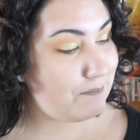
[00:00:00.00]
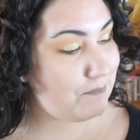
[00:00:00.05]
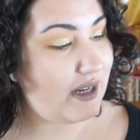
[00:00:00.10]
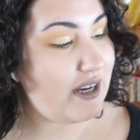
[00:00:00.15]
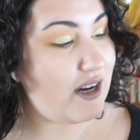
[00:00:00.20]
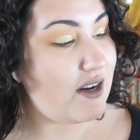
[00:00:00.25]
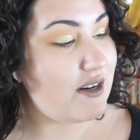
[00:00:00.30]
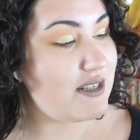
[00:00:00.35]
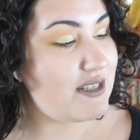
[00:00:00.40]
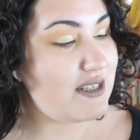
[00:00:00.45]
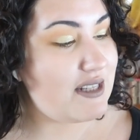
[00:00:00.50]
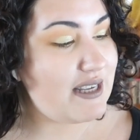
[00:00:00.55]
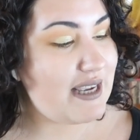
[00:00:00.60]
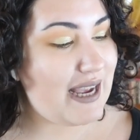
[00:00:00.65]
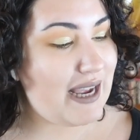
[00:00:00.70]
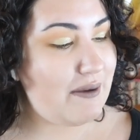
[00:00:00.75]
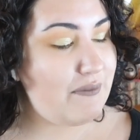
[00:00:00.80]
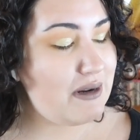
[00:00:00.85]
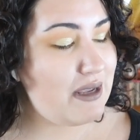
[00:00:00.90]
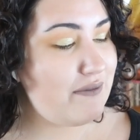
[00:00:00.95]
I honestly
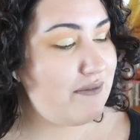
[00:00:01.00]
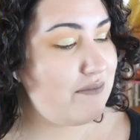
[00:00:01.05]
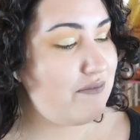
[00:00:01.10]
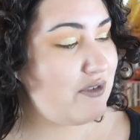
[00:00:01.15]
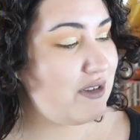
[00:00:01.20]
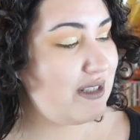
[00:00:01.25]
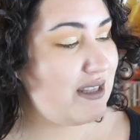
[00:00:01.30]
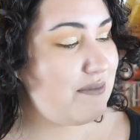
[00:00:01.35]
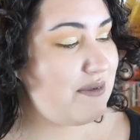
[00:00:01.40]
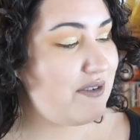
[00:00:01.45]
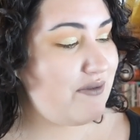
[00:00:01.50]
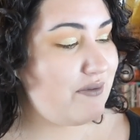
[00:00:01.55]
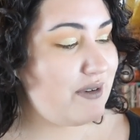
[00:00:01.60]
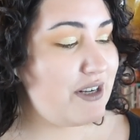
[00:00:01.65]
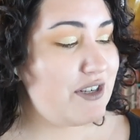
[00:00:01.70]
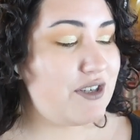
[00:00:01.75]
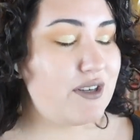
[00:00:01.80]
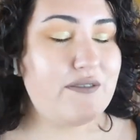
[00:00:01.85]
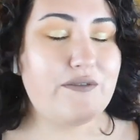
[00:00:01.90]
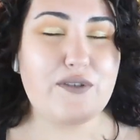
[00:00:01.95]
haven't even really been
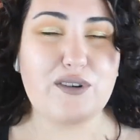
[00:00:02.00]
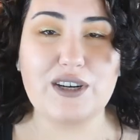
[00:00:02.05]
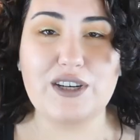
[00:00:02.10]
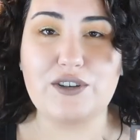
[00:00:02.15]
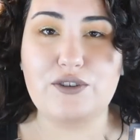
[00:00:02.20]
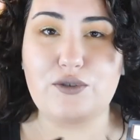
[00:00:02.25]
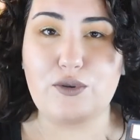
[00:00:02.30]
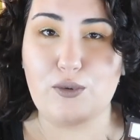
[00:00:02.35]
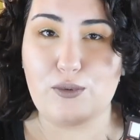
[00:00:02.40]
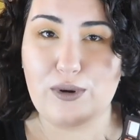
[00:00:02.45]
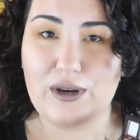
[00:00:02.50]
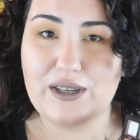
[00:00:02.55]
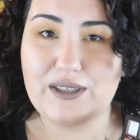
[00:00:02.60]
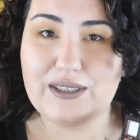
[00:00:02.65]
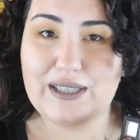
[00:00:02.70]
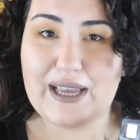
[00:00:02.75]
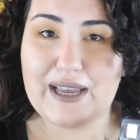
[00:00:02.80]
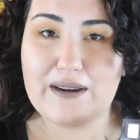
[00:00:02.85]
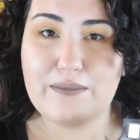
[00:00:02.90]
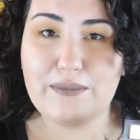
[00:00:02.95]
reaching for
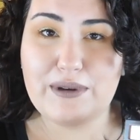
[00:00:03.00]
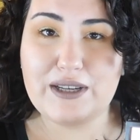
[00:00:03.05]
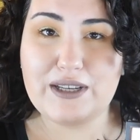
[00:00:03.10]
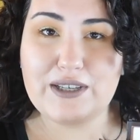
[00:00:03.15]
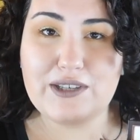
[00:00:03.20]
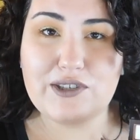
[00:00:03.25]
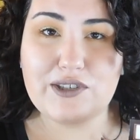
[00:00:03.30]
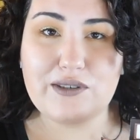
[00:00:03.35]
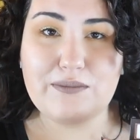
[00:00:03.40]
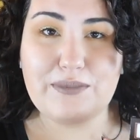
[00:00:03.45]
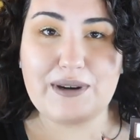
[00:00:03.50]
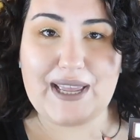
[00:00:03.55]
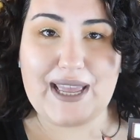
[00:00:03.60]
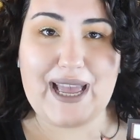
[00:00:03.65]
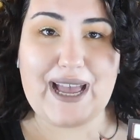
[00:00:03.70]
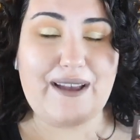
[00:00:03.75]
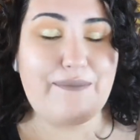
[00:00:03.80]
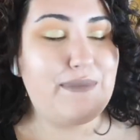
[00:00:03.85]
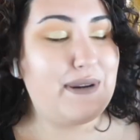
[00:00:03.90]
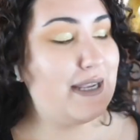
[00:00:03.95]
Adorn that much, but I
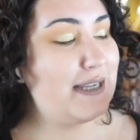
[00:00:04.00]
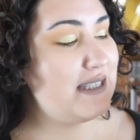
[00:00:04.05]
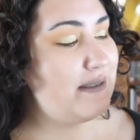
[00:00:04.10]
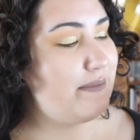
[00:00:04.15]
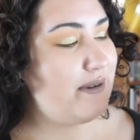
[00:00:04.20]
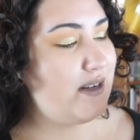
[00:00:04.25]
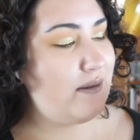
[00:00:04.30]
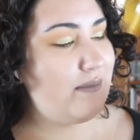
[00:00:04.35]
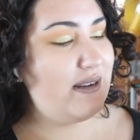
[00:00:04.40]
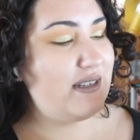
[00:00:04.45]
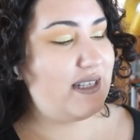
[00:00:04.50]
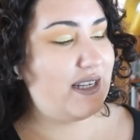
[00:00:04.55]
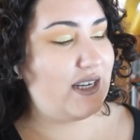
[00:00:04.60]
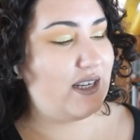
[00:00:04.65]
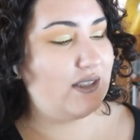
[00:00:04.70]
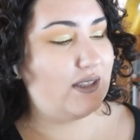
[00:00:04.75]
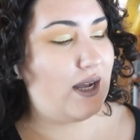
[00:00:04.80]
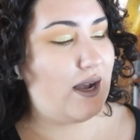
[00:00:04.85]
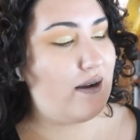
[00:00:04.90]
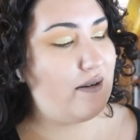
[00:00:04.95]
have been experimenting a
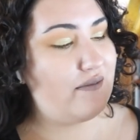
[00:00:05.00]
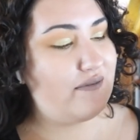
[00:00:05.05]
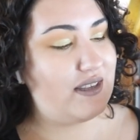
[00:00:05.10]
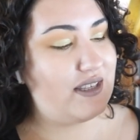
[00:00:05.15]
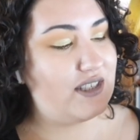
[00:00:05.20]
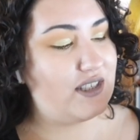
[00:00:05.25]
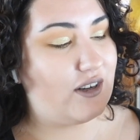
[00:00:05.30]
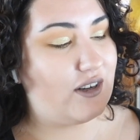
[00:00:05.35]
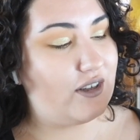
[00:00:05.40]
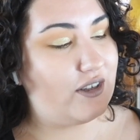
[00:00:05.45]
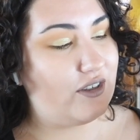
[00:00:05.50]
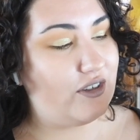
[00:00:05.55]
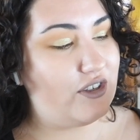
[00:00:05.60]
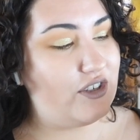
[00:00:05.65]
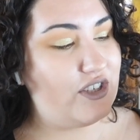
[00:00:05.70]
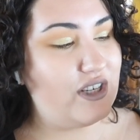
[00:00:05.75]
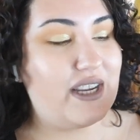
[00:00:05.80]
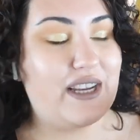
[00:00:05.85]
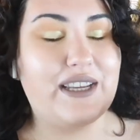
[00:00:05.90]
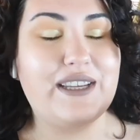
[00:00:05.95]
lot with darker
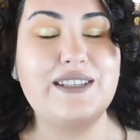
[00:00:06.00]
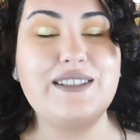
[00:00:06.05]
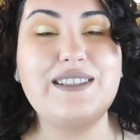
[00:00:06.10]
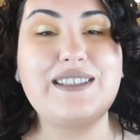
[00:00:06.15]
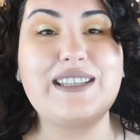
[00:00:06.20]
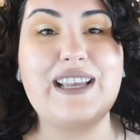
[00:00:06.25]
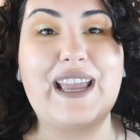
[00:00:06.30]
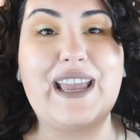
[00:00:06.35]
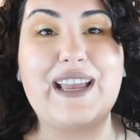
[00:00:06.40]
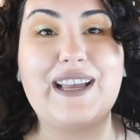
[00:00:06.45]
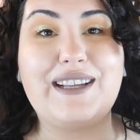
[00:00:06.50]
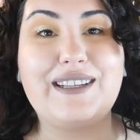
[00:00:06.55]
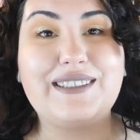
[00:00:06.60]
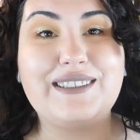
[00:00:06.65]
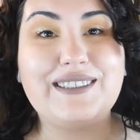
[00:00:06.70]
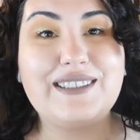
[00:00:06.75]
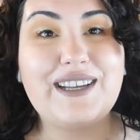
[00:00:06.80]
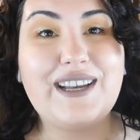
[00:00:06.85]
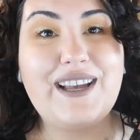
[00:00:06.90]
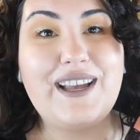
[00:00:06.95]
shades,
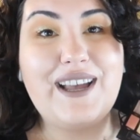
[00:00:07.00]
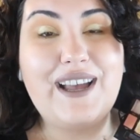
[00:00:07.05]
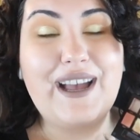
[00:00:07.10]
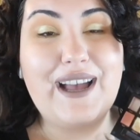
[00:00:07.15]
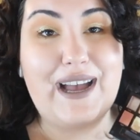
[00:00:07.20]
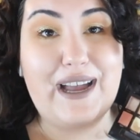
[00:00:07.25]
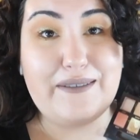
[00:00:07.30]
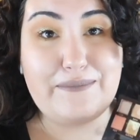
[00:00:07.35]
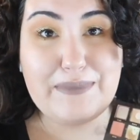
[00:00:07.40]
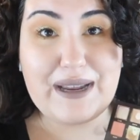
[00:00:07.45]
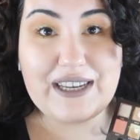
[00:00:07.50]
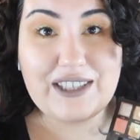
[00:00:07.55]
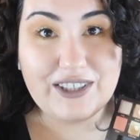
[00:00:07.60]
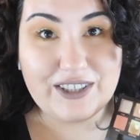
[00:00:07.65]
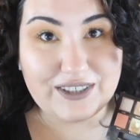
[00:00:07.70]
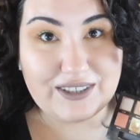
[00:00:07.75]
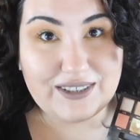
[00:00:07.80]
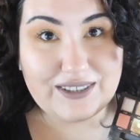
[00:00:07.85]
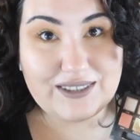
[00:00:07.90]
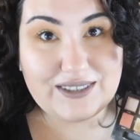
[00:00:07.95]
and I've made
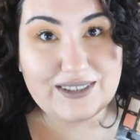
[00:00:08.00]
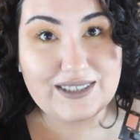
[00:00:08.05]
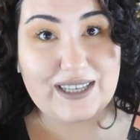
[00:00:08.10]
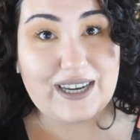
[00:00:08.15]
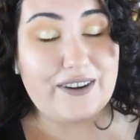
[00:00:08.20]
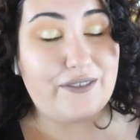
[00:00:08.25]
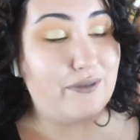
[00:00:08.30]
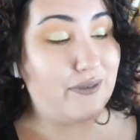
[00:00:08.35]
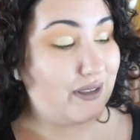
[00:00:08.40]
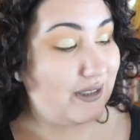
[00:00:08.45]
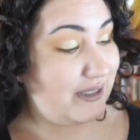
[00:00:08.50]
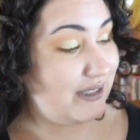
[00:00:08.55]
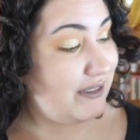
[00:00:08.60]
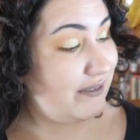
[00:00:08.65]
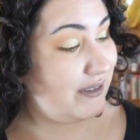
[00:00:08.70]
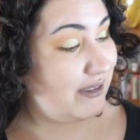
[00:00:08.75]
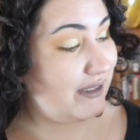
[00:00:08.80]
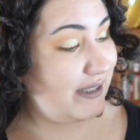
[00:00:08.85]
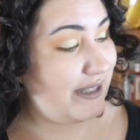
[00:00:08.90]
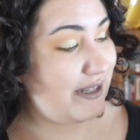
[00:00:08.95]
looks that I really,
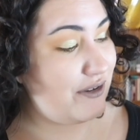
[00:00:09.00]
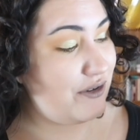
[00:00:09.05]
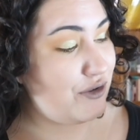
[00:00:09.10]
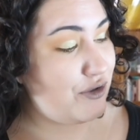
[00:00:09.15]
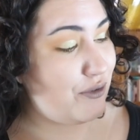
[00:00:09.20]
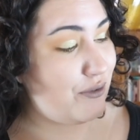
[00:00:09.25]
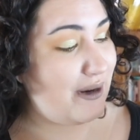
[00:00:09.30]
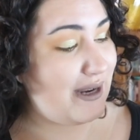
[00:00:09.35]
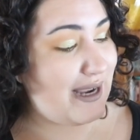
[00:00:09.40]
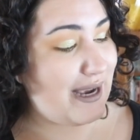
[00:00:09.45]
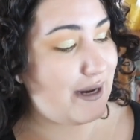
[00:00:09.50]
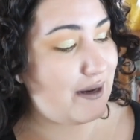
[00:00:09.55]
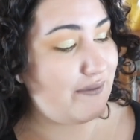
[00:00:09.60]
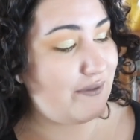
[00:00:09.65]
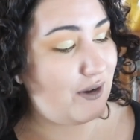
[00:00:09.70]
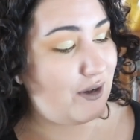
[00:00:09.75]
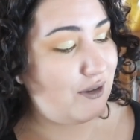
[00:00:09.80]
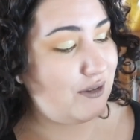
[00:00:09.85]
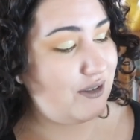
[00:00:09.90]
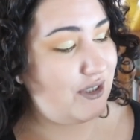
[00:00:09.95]
really enjoy out of
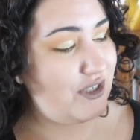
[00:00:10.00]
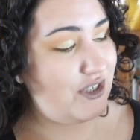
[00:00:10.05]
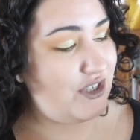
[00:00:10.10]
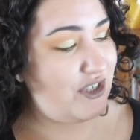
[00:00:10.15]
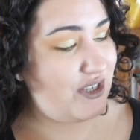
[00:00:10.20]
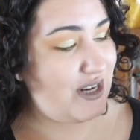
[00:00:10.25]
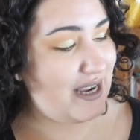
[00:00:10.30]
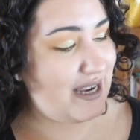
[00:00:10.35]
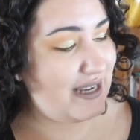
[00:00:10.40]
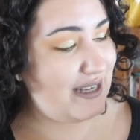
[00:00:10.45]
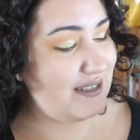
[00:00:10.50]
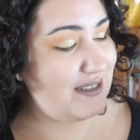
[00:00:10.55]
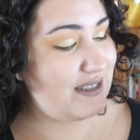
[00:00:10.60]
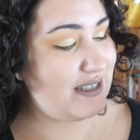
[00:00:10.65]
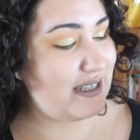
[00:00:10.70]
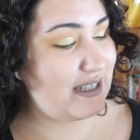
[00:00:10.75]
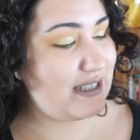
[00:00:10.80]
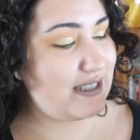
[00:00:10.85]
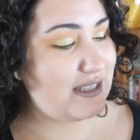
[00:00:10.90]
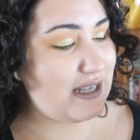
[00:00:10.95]
all the shades
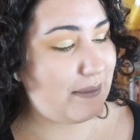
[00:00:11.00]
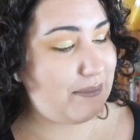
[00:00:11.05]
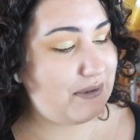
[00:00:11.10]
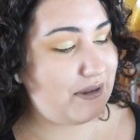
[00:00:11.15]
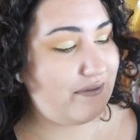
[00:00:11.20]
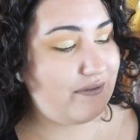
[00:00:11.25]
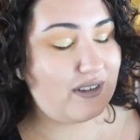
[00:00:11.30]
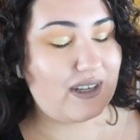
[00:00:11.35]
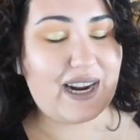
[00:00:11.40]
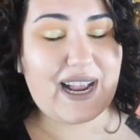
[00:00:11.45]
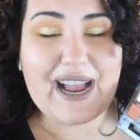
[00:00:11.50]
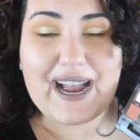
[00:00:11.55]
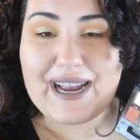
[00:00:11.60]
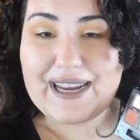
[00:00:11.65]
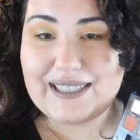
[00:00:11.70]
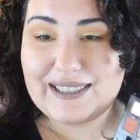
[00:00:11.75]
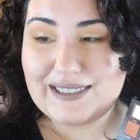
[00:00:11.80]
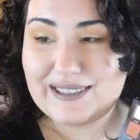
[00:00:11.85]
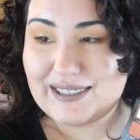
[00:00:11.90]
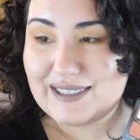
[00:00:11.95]
except for
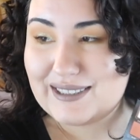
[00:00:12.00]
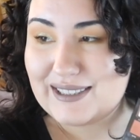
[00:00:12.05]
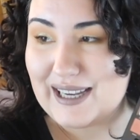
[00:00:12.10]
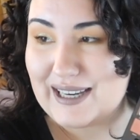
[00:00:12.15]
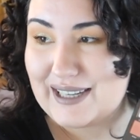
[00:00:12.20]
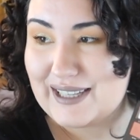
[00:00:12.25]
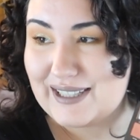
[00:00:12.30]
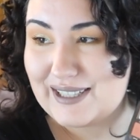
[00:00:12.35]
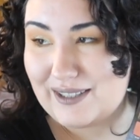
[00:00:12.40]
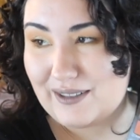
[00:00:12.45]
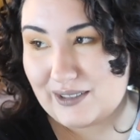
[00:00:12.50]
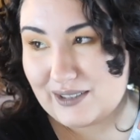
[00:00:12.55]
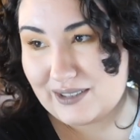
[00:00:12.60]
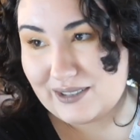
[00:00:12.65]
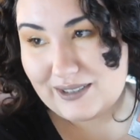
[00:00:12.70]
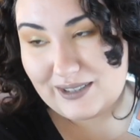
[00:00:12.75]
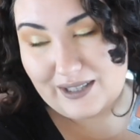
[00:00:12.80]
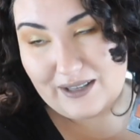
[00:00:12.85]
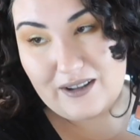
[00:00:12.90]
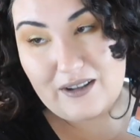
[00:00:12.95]
Axis. I need to
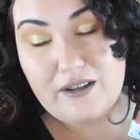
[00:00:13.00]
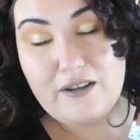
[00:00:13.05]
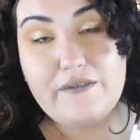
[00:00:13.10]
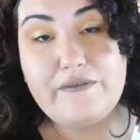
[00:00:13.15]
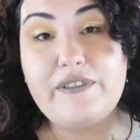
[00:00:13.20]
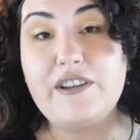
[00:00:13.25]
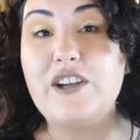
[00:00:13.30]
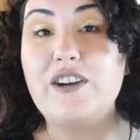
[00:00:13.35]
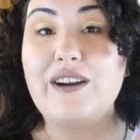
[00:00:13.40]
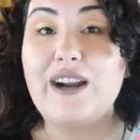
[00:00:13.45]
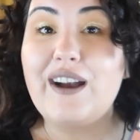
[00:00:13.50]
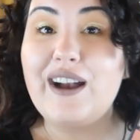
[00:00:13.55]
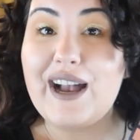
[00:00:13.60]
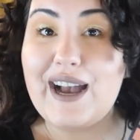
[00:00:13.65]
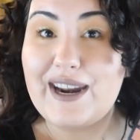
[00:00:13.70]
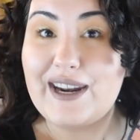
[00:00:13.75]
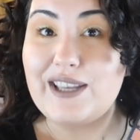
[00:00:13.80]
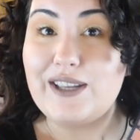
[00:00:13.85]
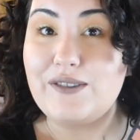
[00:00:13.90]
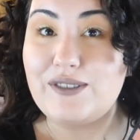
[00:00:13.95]
figure out
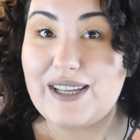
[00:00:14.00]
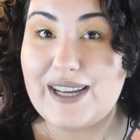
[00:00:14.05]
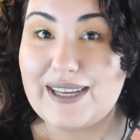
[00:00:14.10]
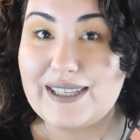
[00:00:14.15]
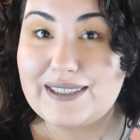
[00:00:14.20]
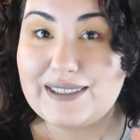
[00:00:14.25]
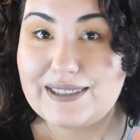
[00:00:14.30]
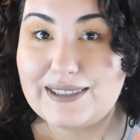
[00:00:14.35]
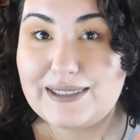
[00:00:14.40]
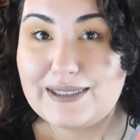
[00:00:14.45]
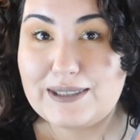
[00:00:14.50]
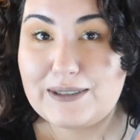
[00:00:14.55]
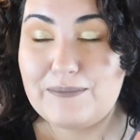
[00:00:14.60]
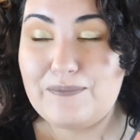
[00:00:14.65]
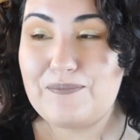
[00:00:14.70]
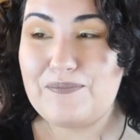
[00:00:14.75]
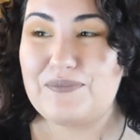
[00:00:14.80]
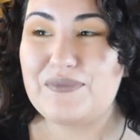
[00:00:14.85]
how to use Axis.